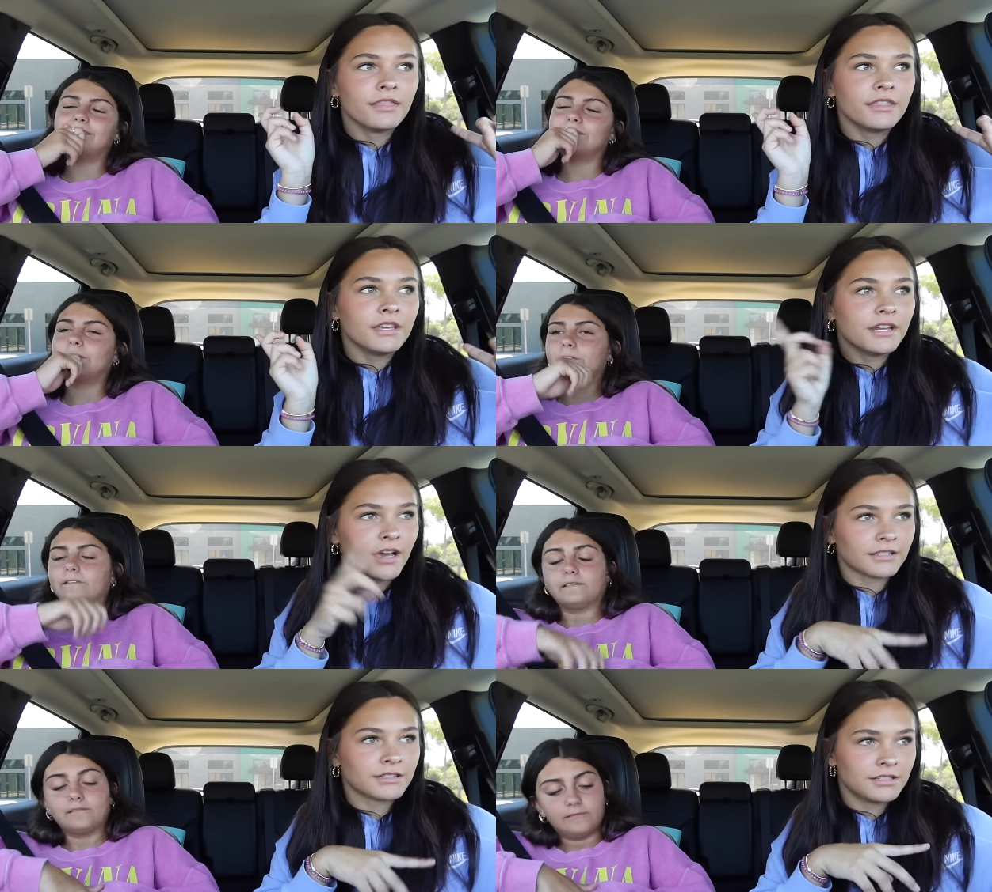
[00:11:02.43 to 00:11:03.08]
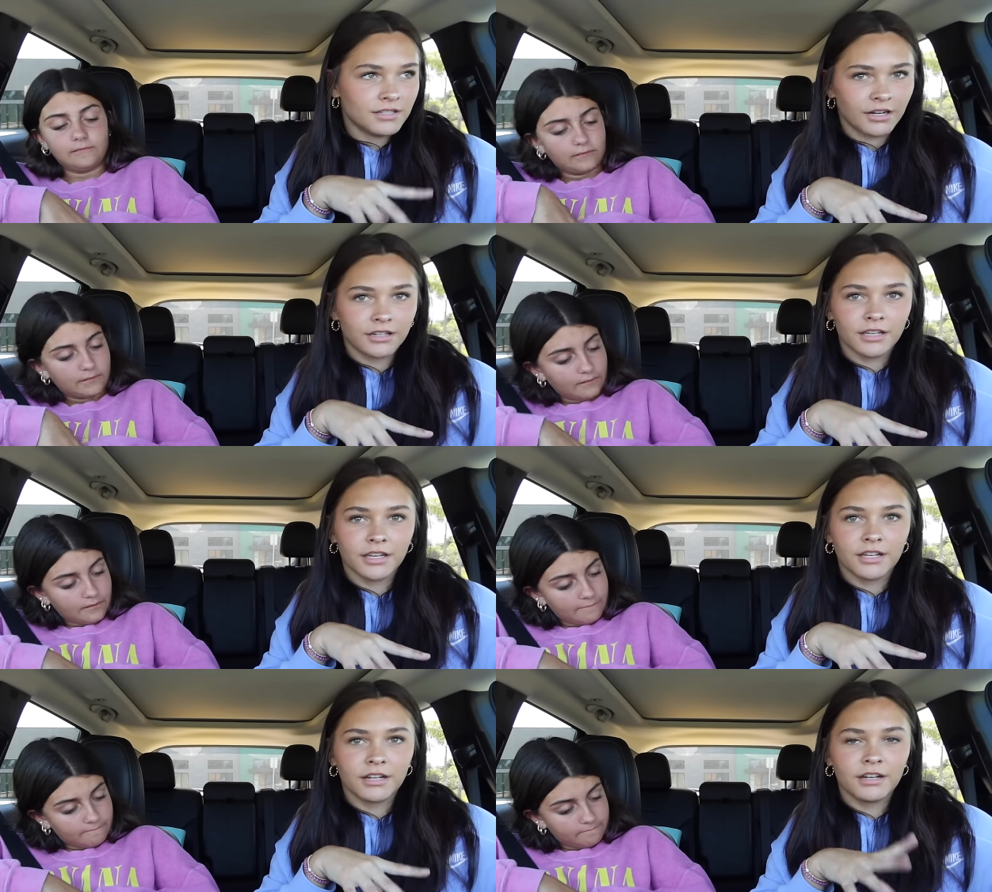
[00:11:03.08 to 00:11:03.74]
Speaker 1: the next
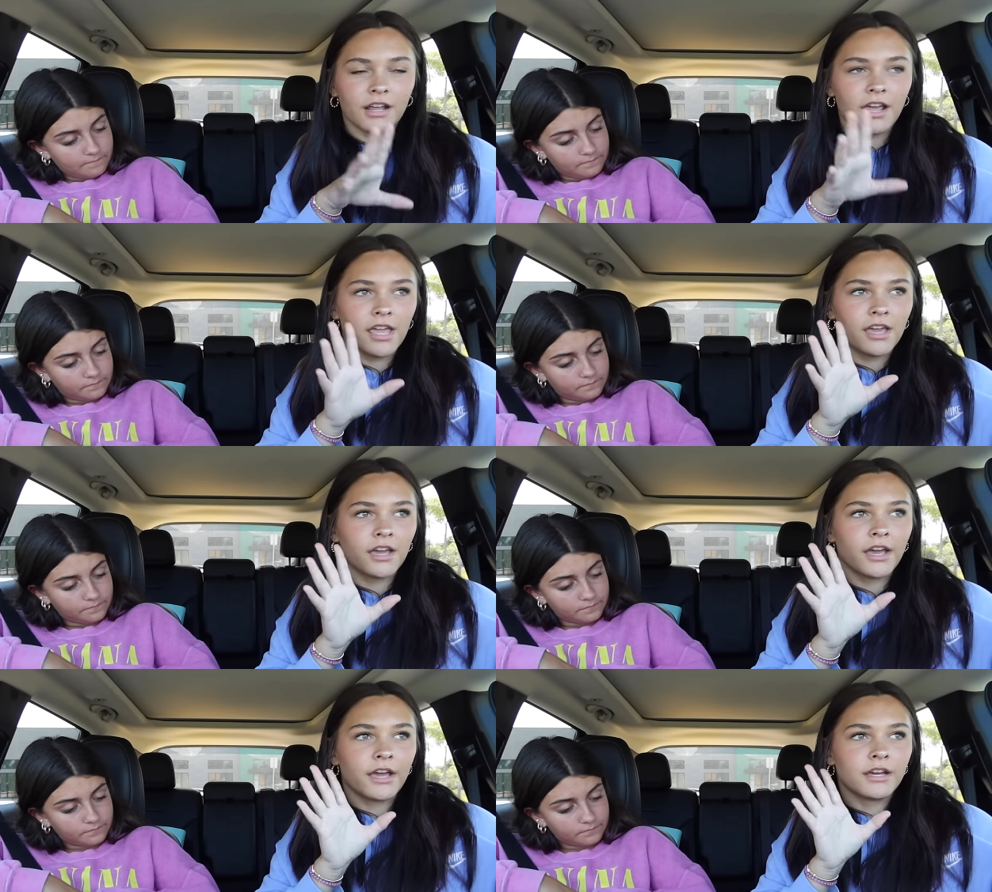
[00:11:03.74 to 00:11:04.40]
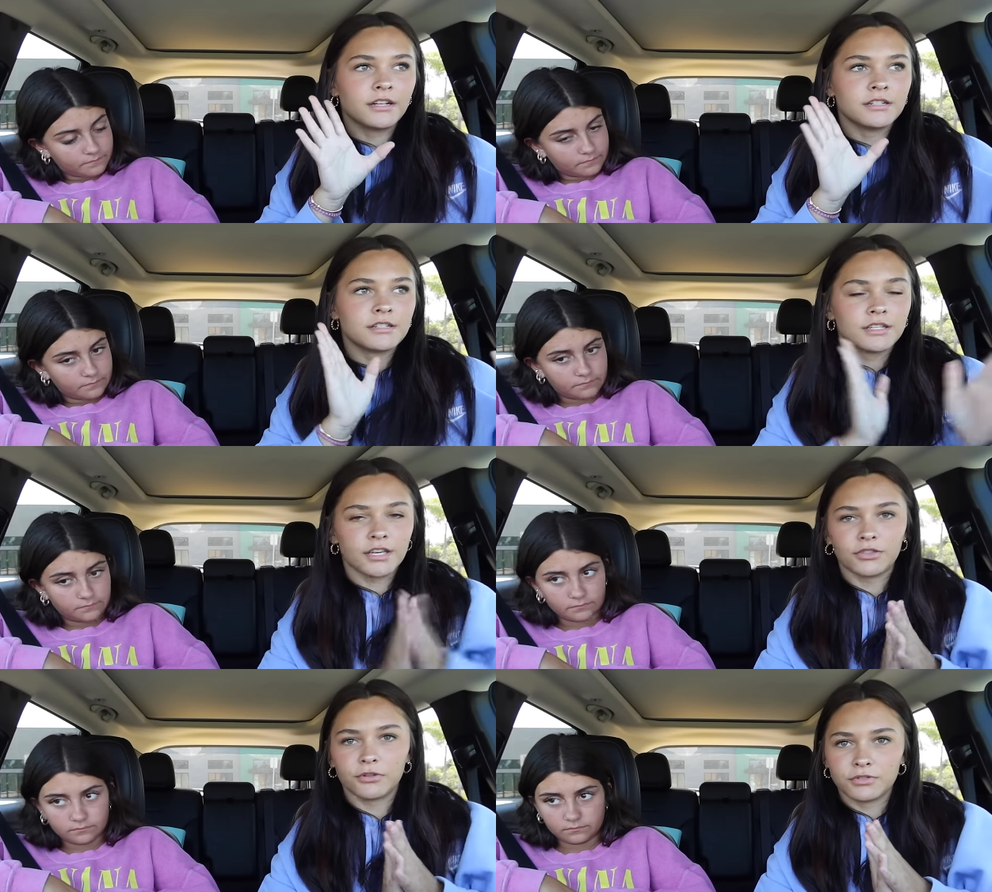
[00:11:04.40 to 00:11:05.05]
Dunkin' and
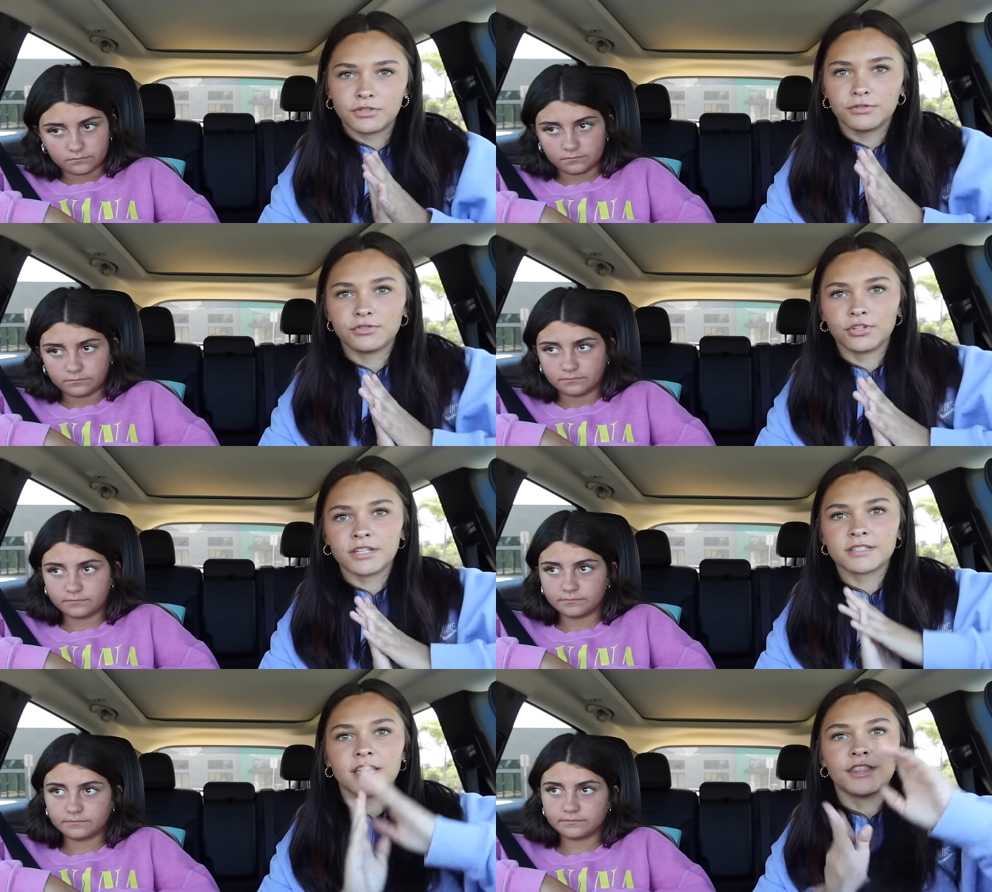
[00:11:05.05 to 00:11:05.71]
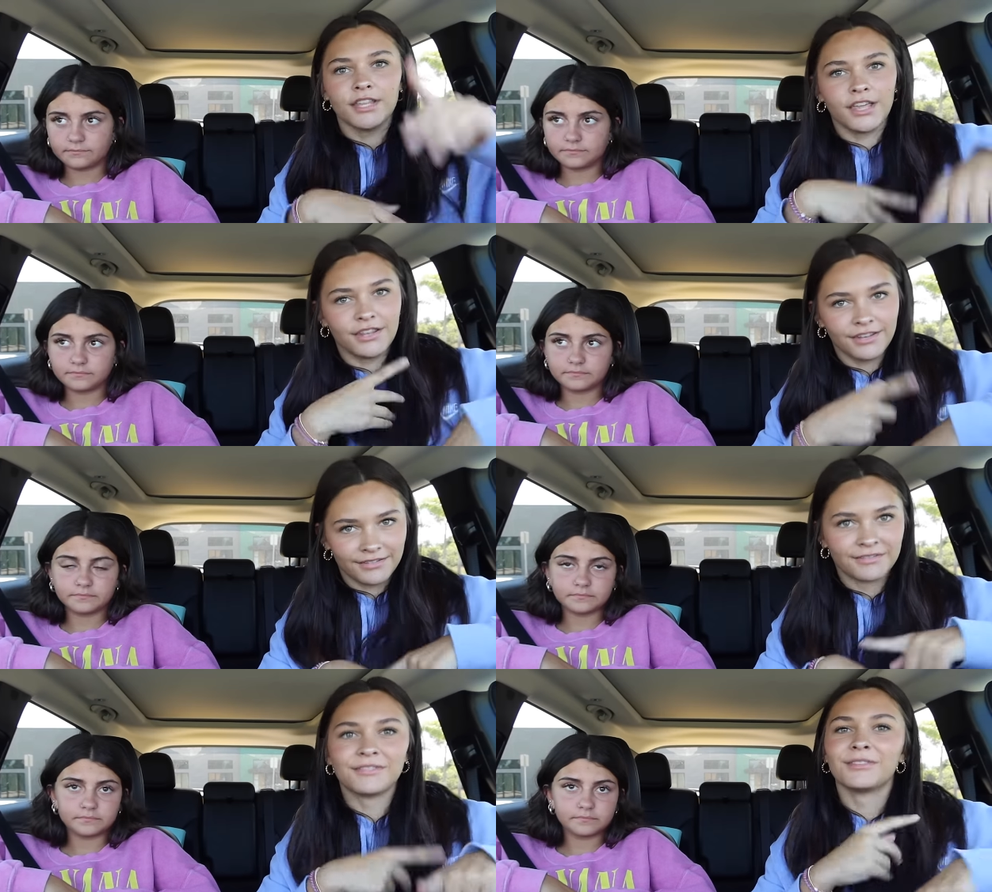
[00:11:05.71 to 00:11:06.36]
get those two drinks and
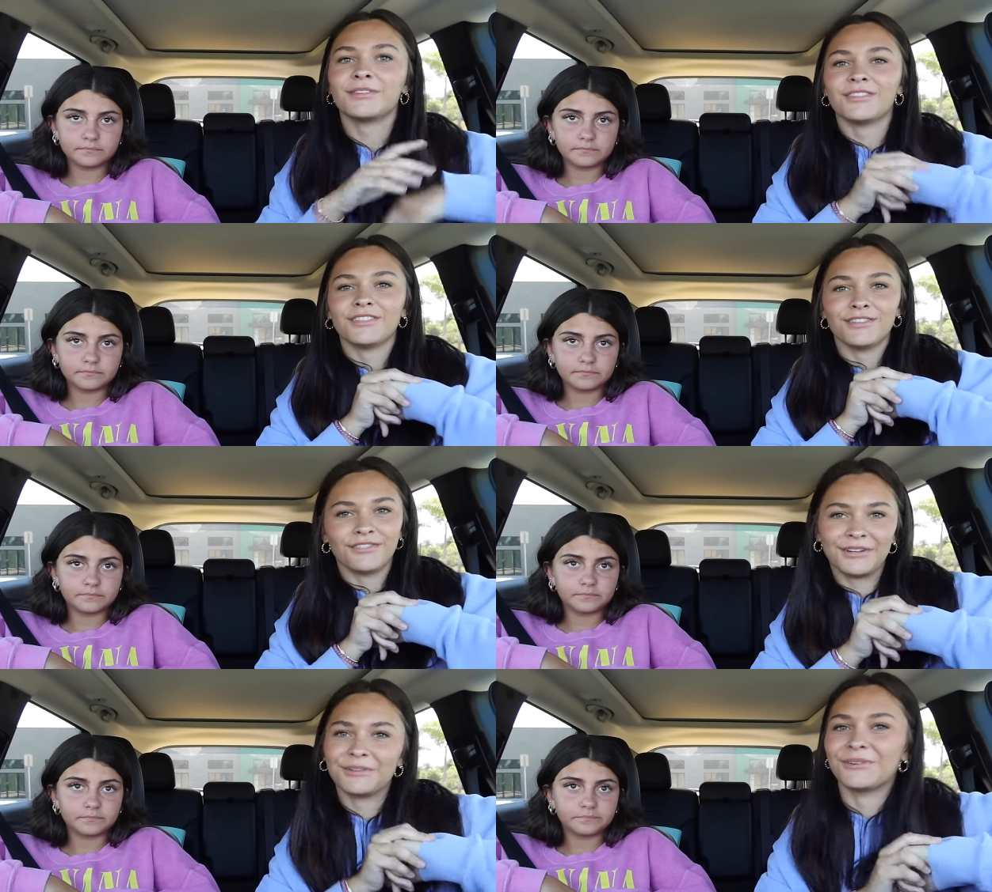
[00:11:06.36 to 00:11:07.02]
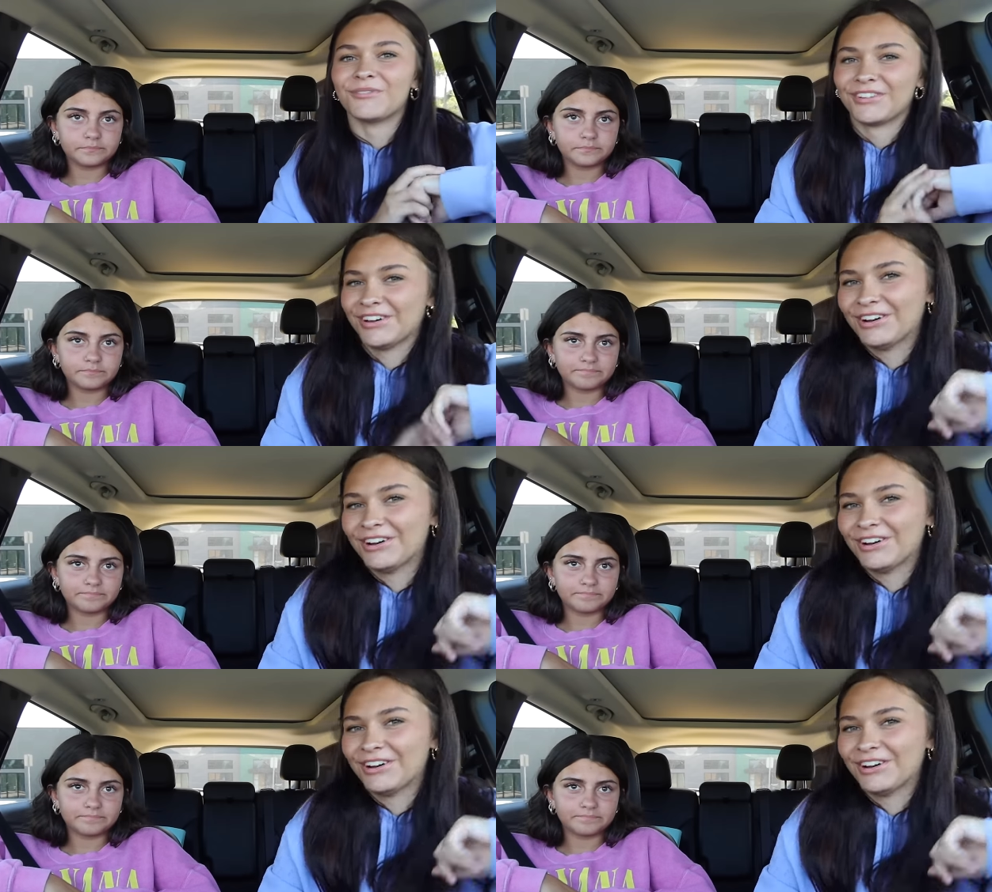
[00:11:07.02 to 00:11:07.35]
then the video will be